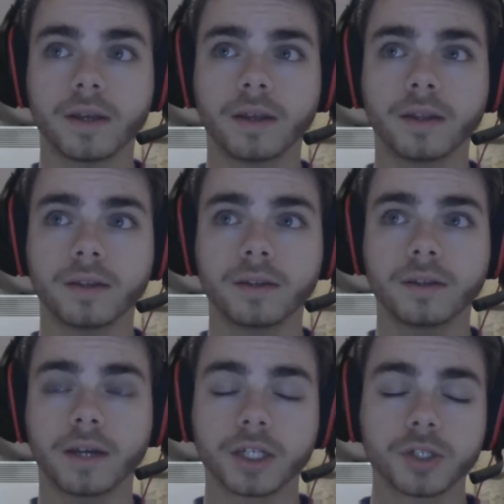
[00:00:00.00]

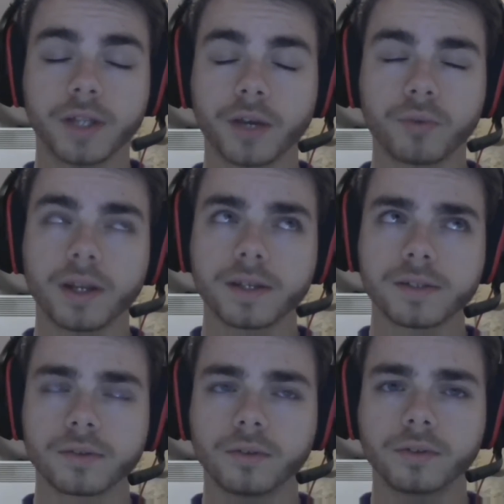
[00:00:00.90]
and actually I will
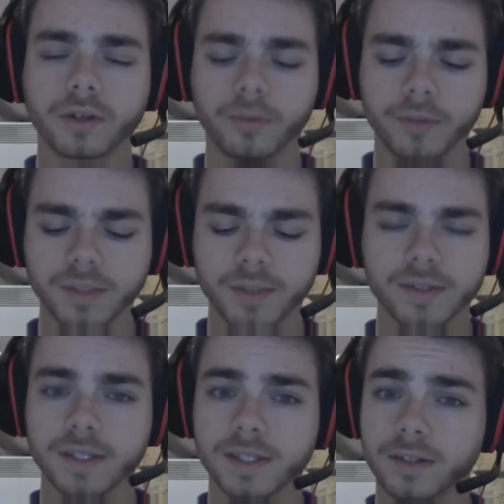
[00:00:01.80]
answer all the comments
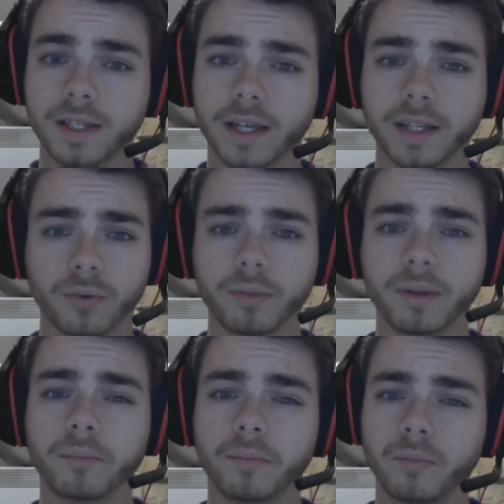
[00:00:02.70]
because it's not like there will
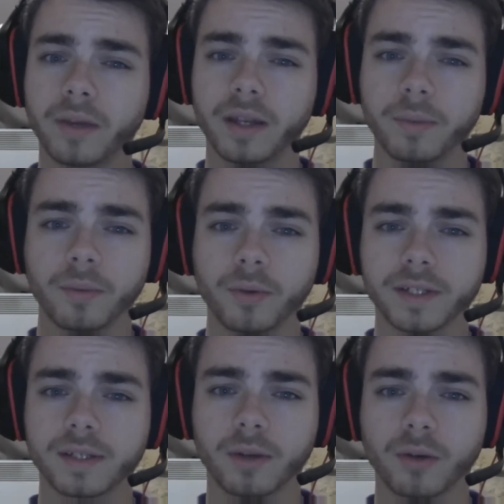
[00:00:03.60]
be many people
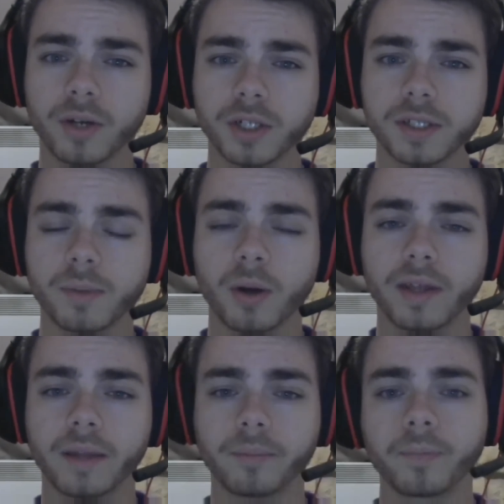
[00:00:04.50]
asking questions about
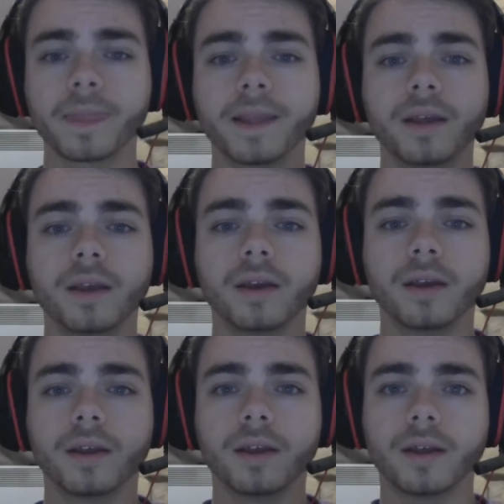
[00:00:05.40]

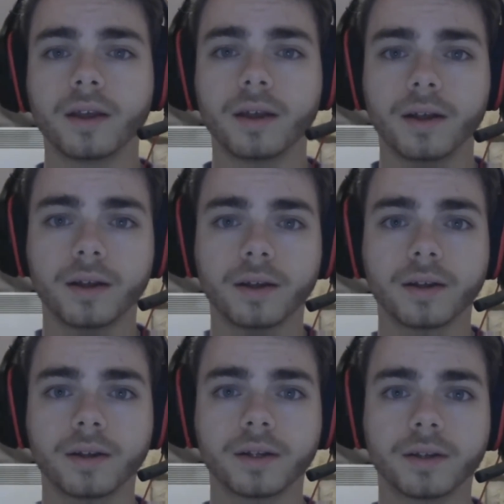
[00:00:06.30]
that.
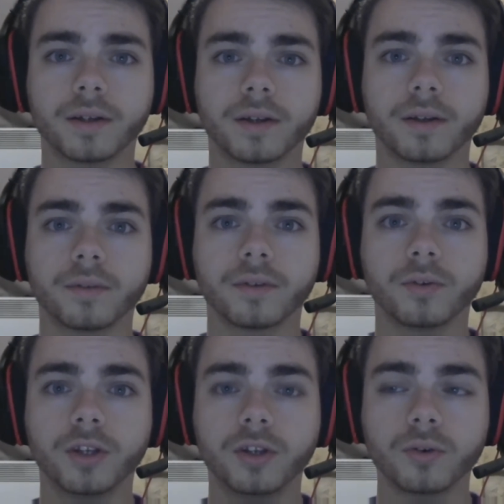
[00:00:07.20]
Uh,
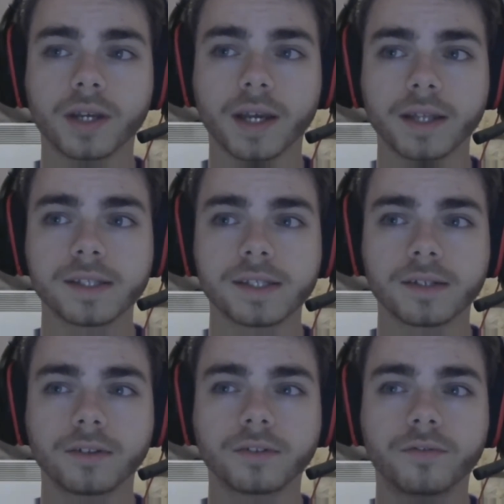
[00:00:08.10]
you can
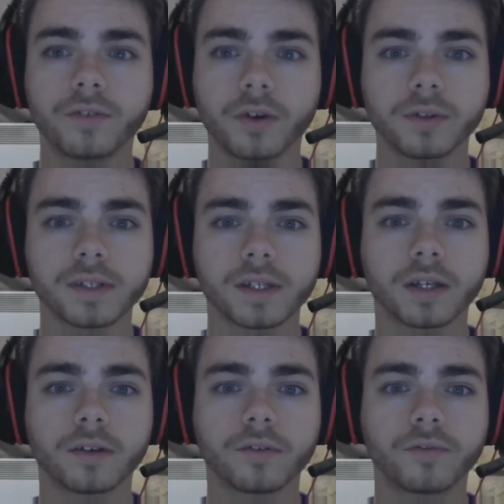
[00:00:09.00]
start
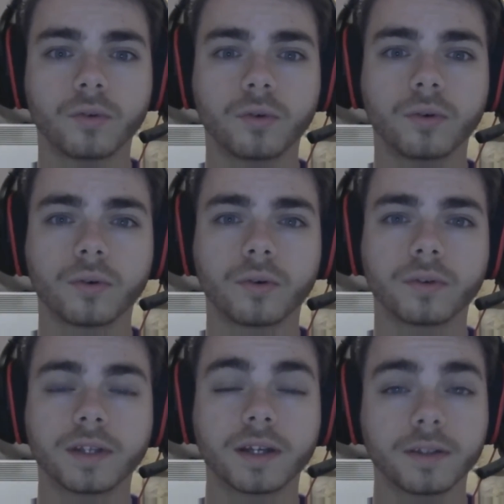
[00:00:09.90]
voting
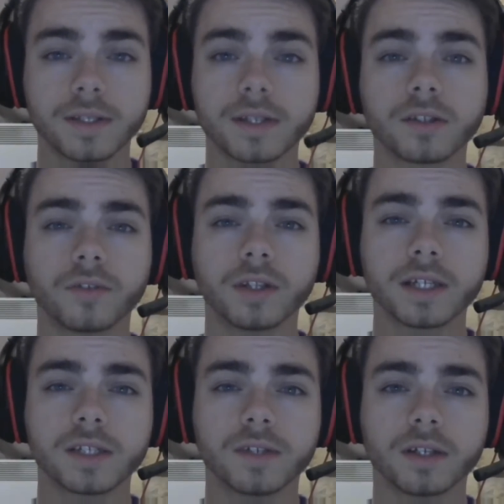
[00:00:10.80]
for the content of the
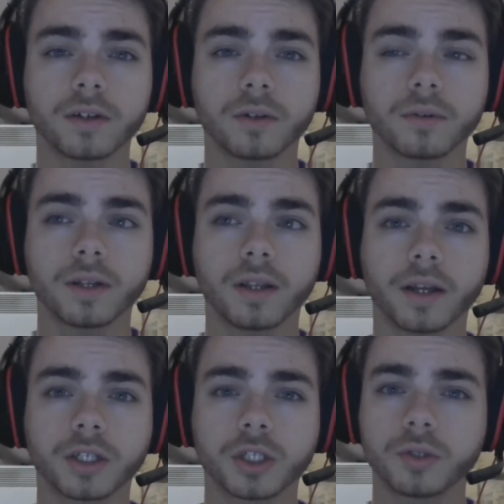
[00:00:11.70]
next video,
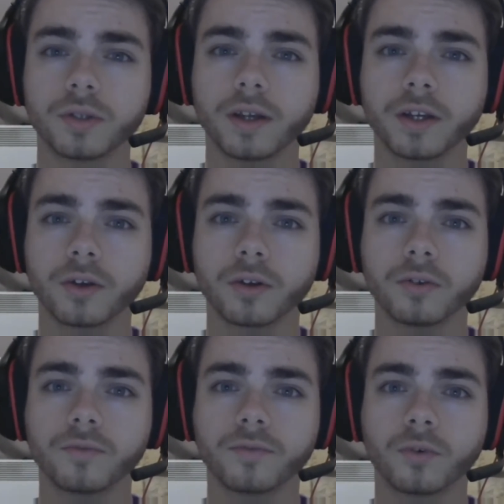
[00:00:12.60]
like should I
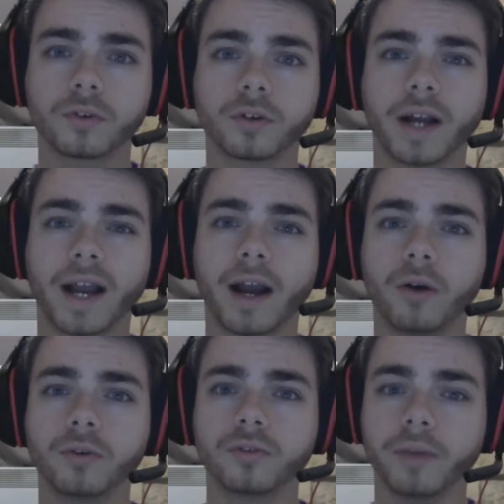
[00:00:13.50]
go for
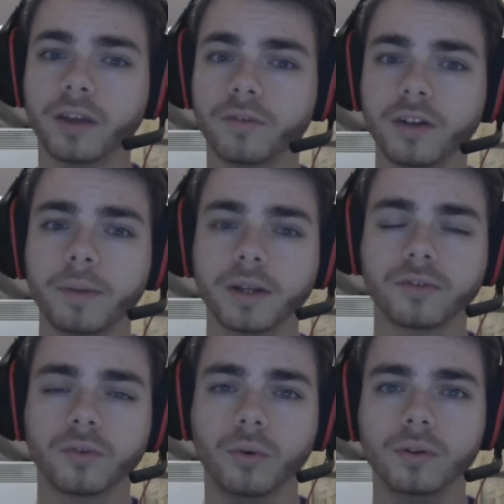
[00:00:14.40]
how to make a flipping
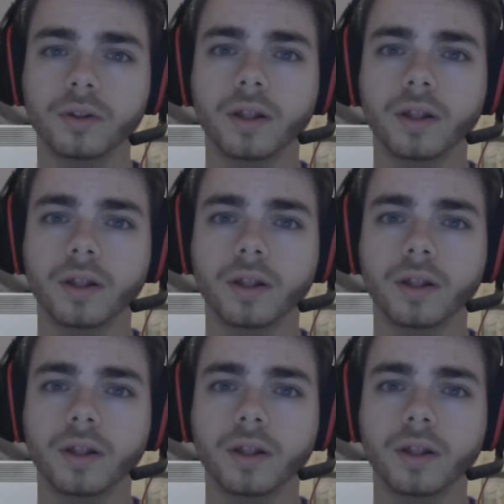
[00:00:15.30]
tool,